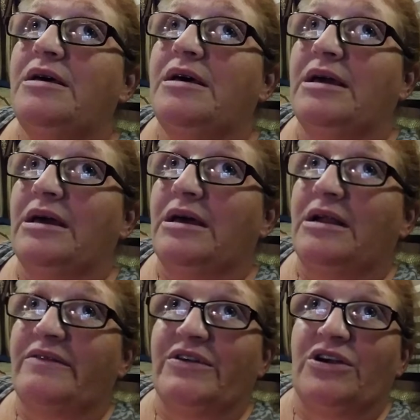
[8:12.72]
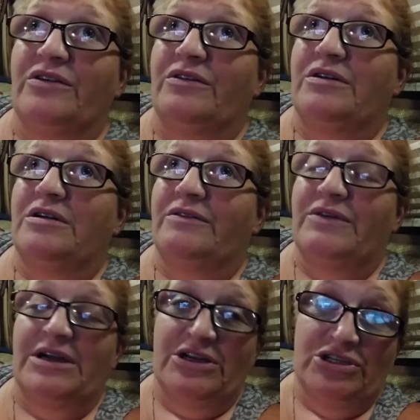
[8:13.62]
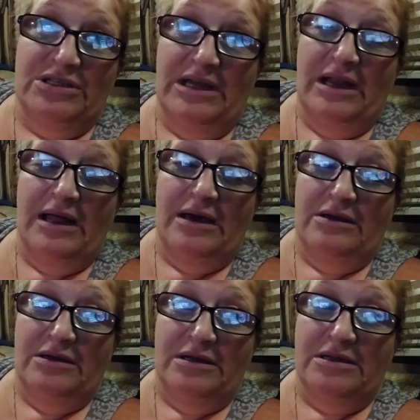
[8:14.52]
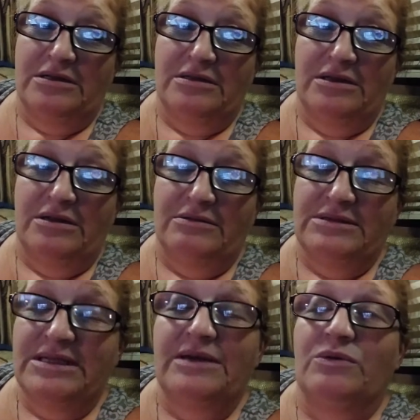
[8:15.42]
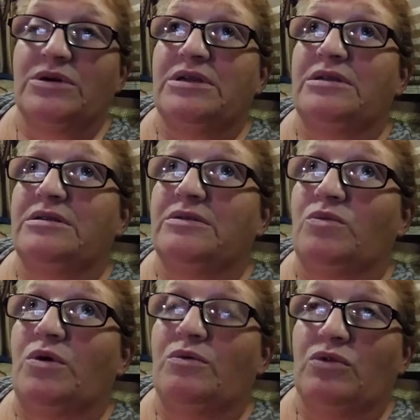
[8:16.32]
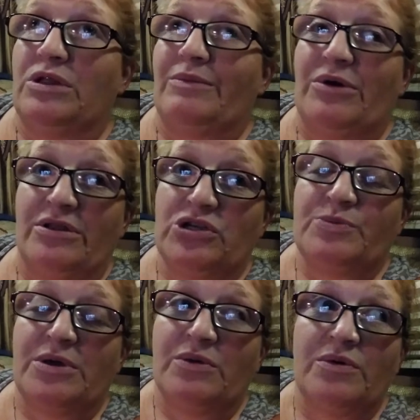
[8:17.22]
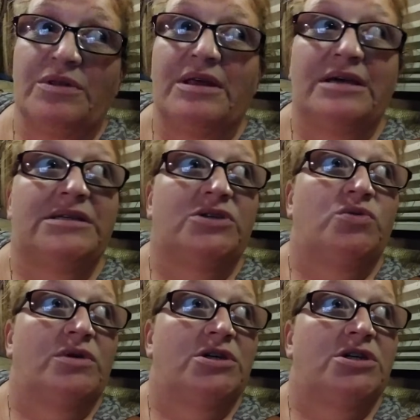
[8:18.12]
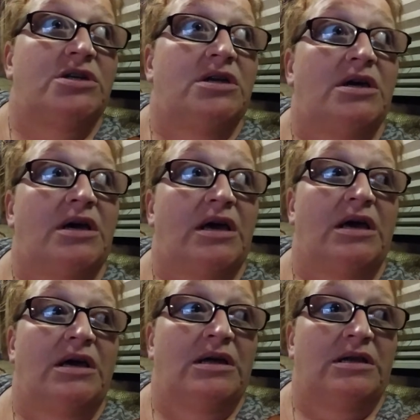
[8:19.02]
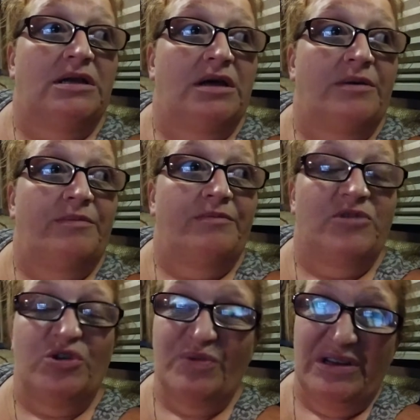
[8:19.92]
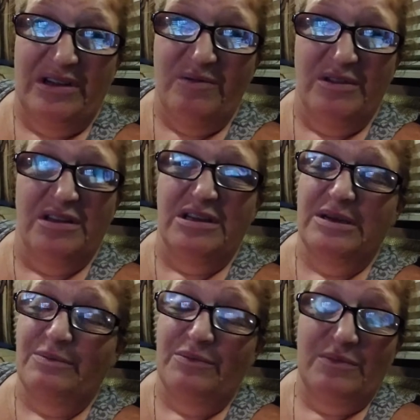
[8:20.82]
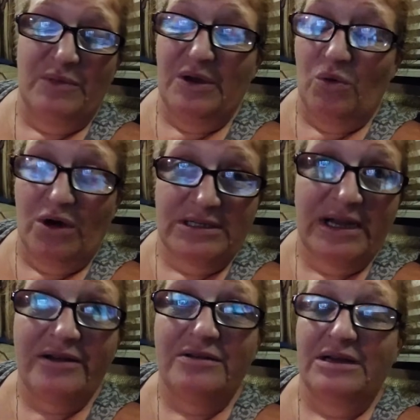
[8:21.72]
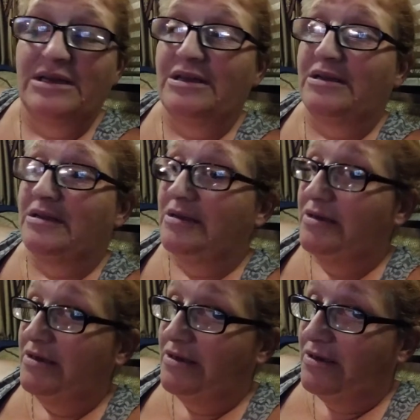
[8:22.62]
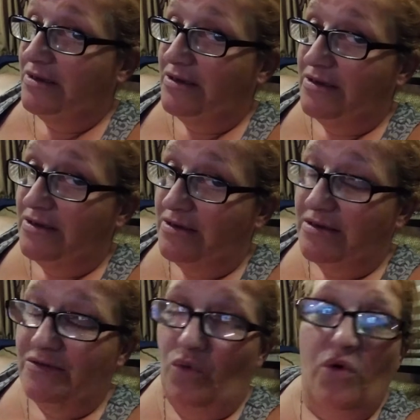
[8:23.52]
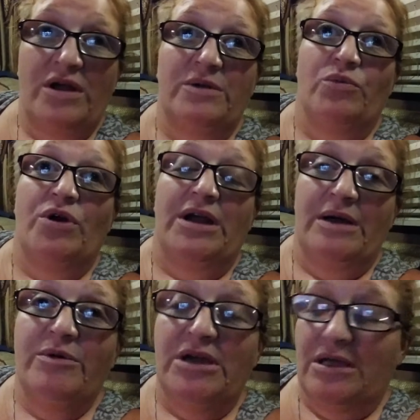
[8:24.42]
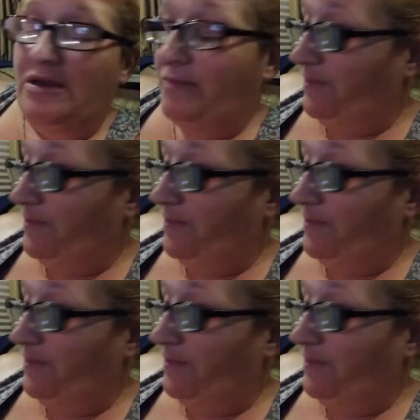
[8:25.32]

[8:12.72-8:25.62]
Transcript: And I figure if I could just get it out and, say what really bothers me with that situation, and just be done with it, it can get worked out, and we'll have to bring it up again.